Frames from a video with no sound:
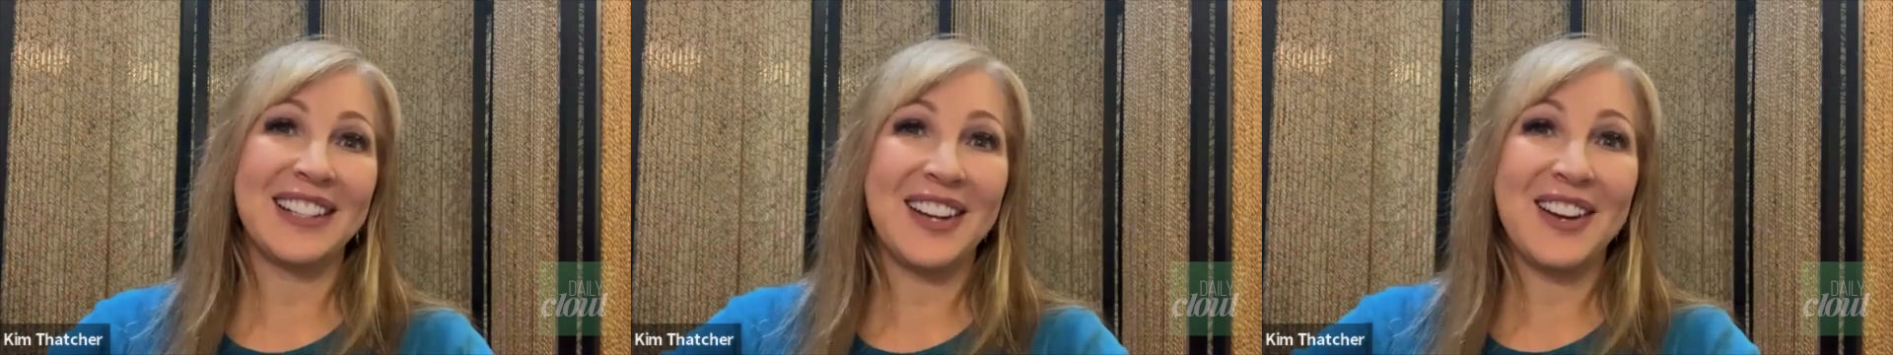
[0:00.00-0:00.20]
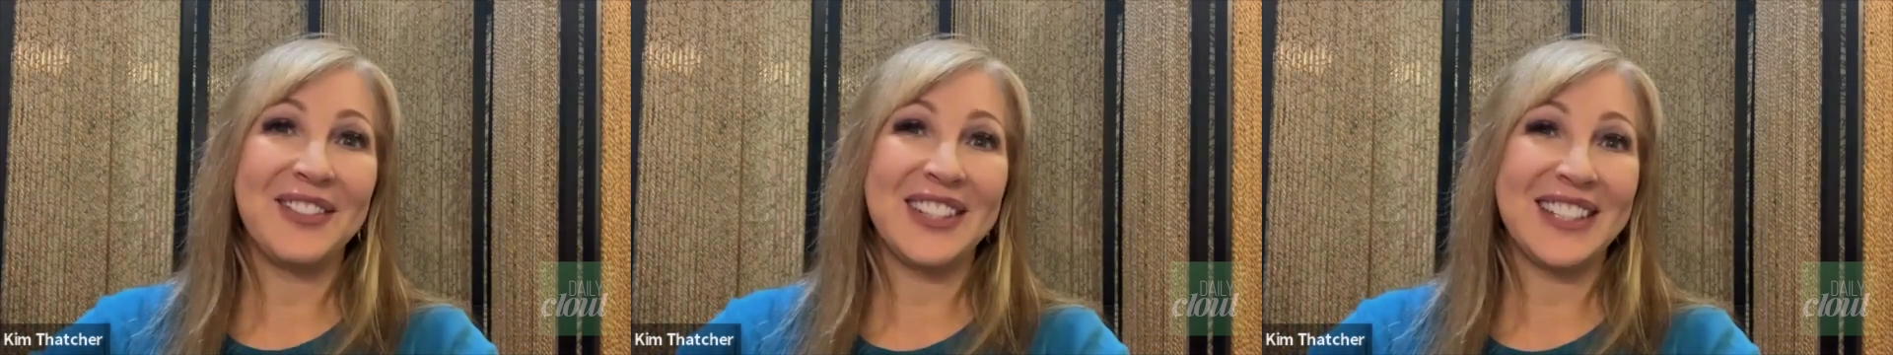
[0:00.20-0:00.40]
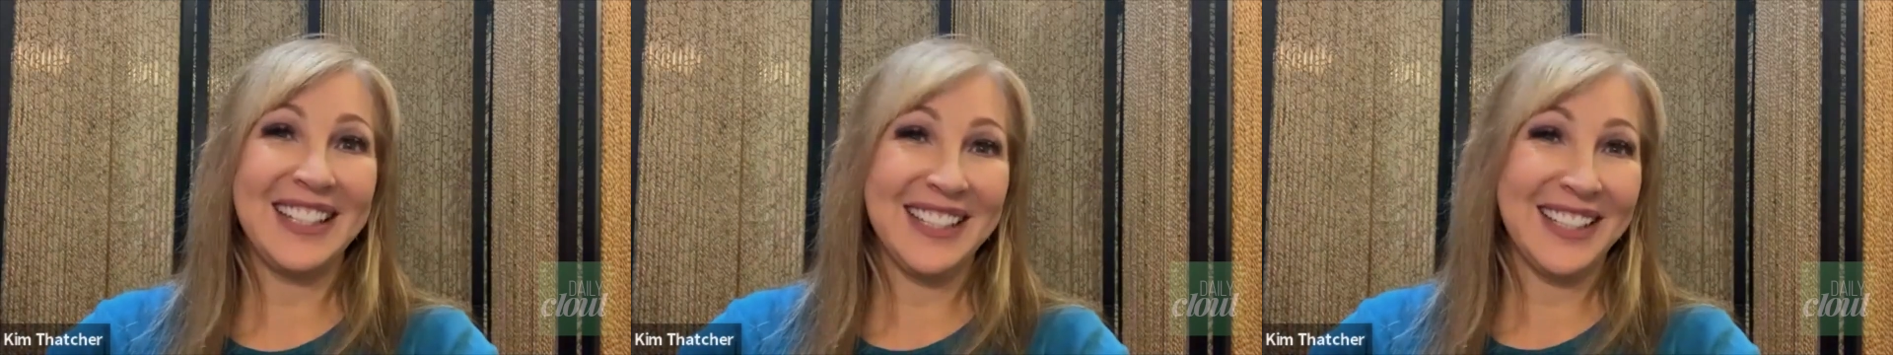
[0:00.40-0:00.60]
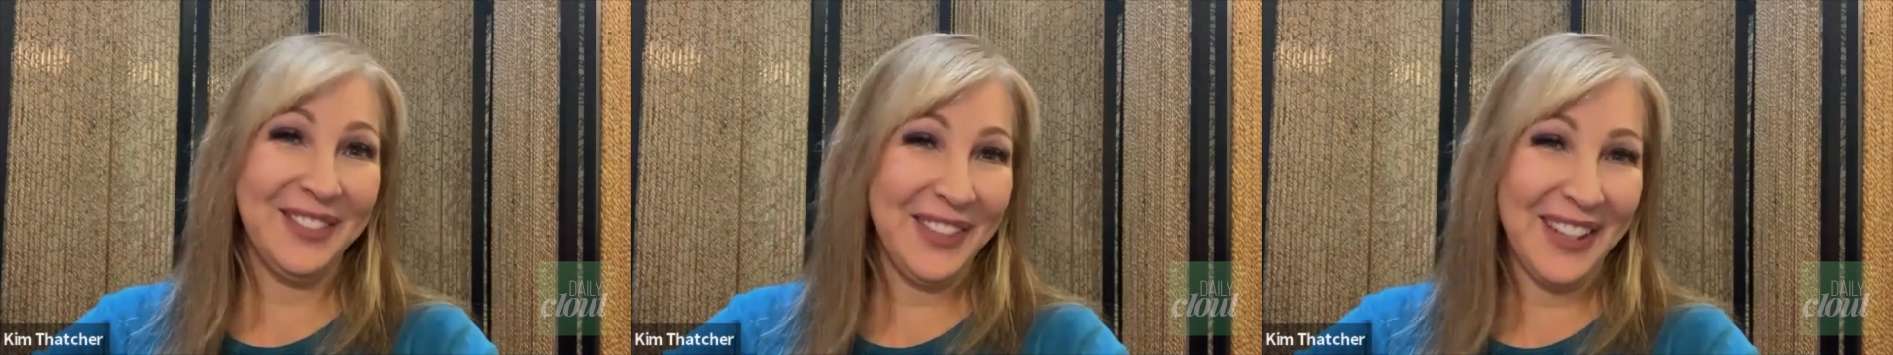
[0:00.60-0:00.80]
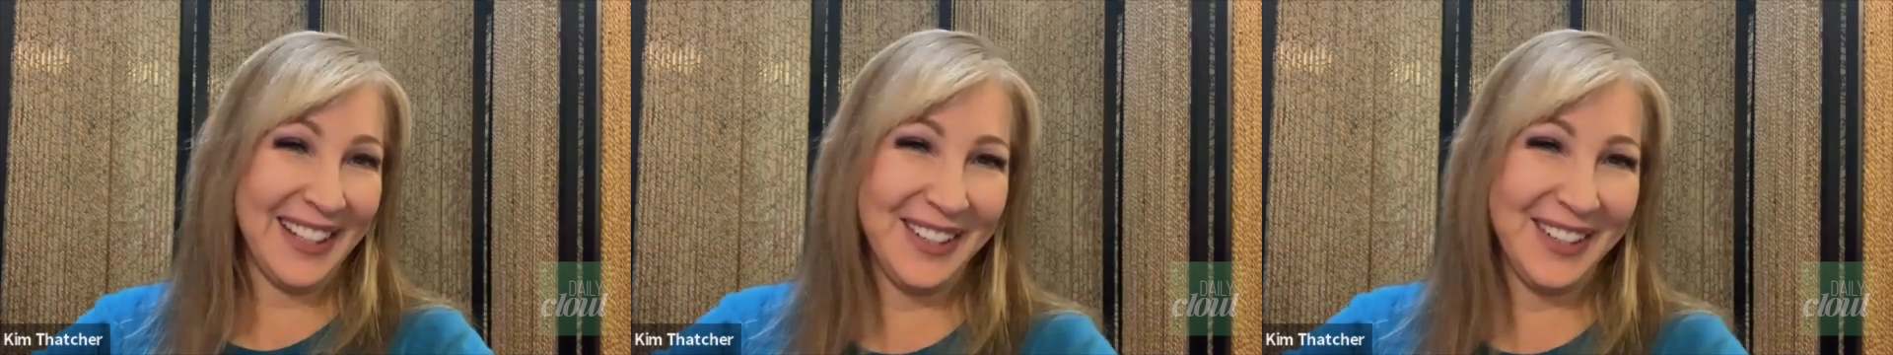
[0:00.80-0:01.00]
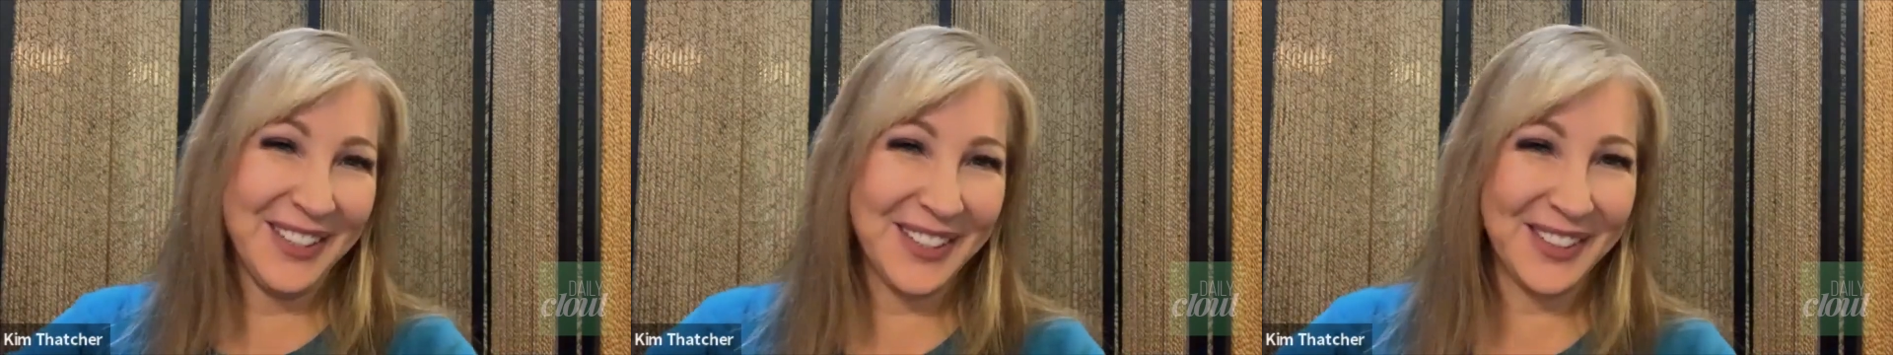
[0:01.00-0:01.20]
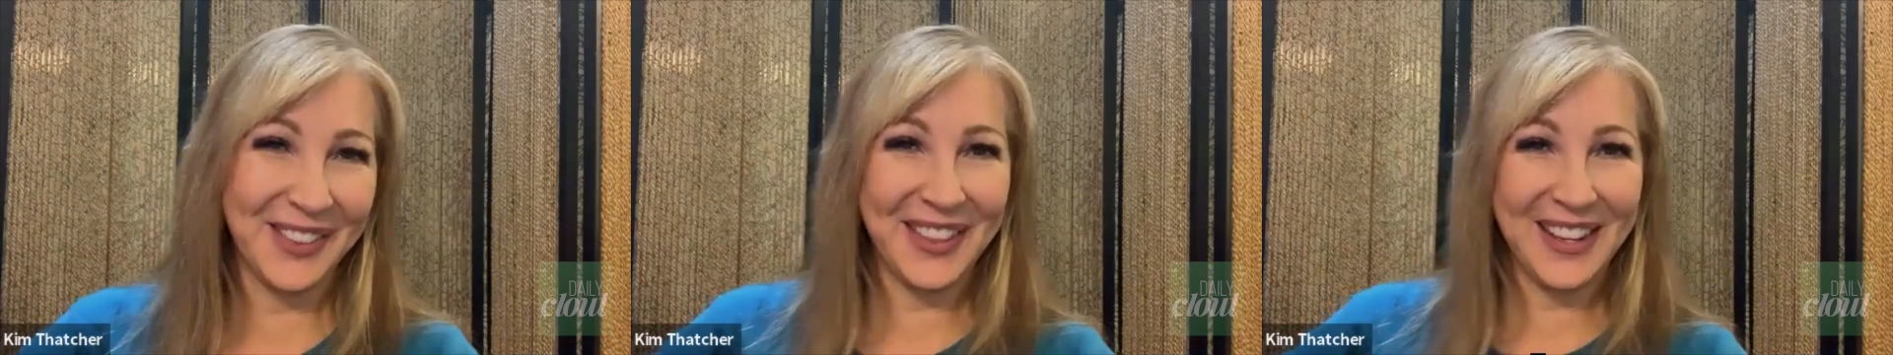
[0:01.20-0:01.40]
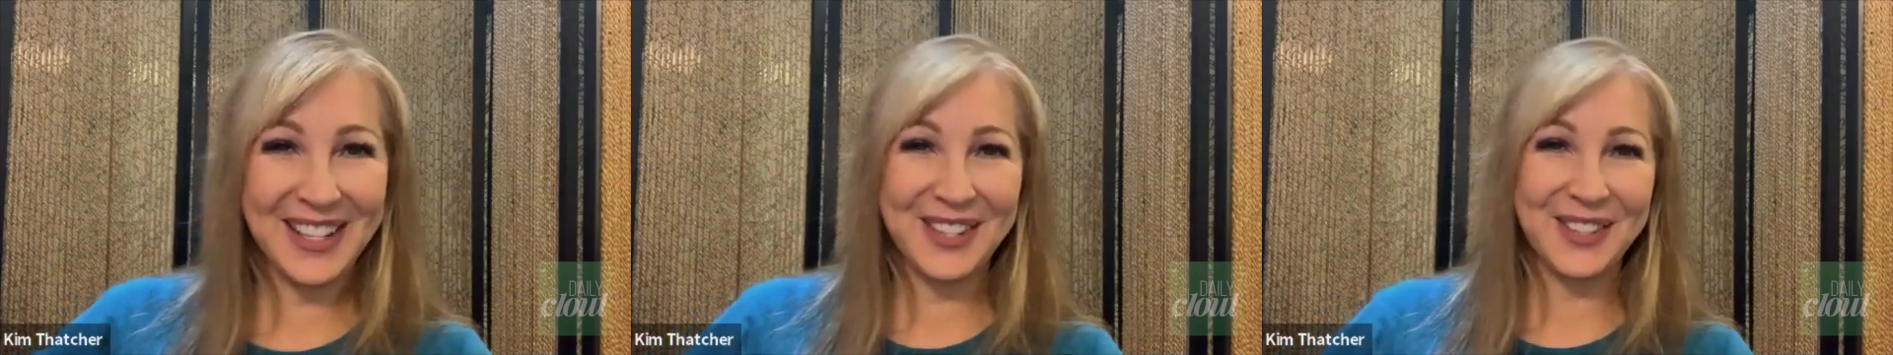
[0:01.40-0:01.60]
conversation with you, so
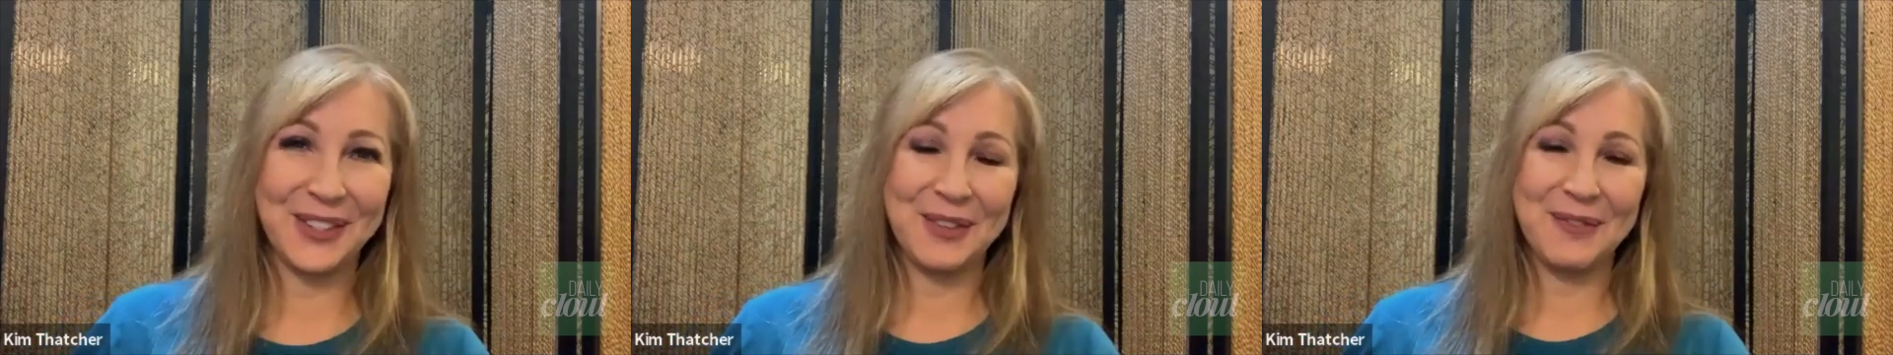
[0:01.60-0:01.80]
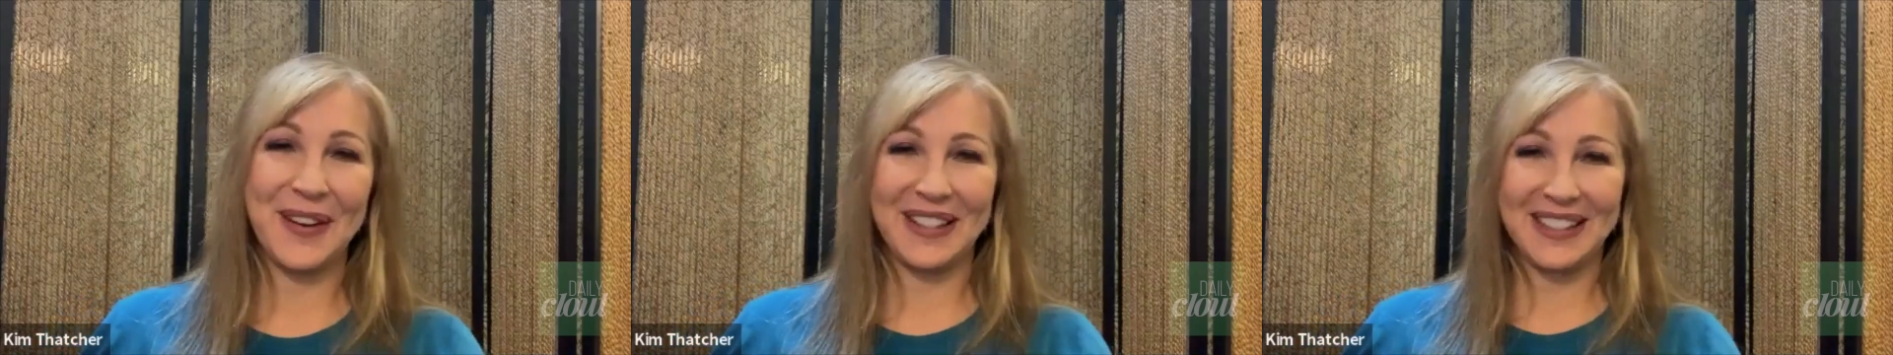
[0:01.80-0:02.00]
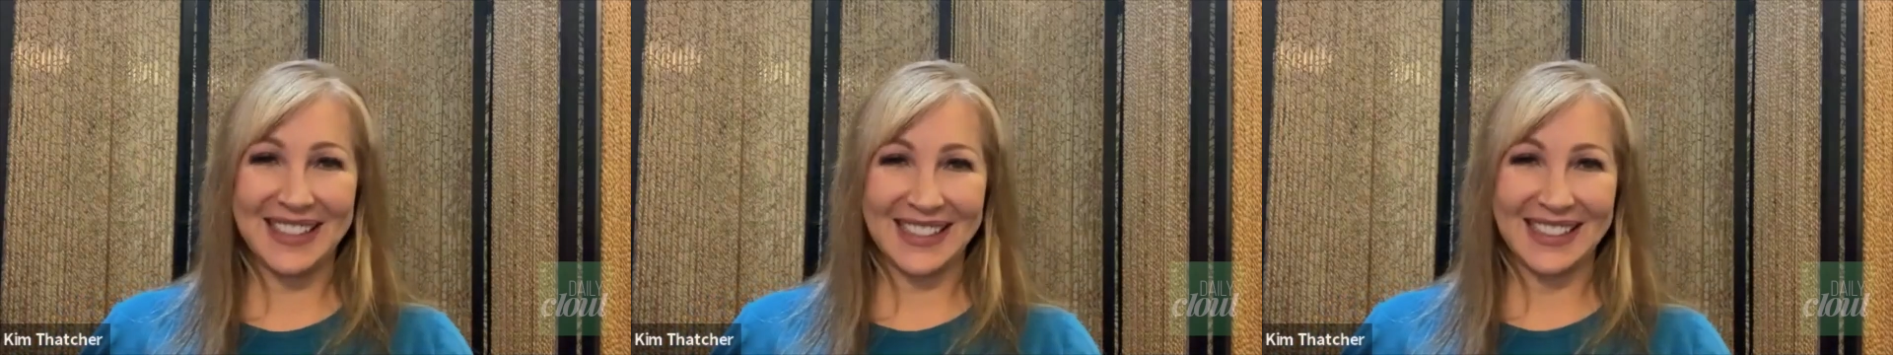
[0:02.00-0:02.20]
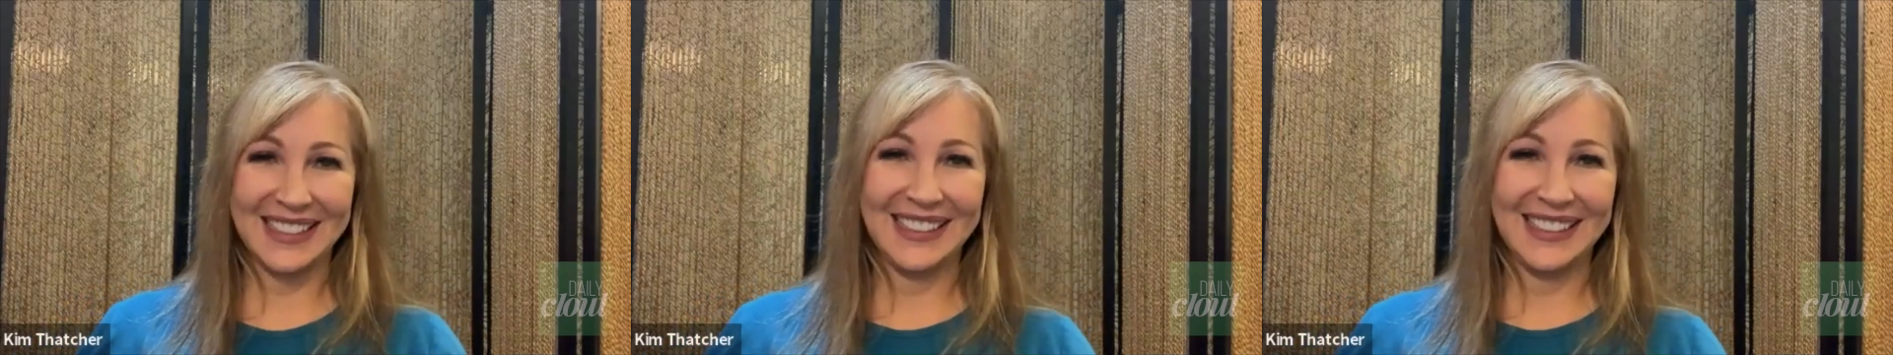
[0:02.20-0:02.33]
thank you so much.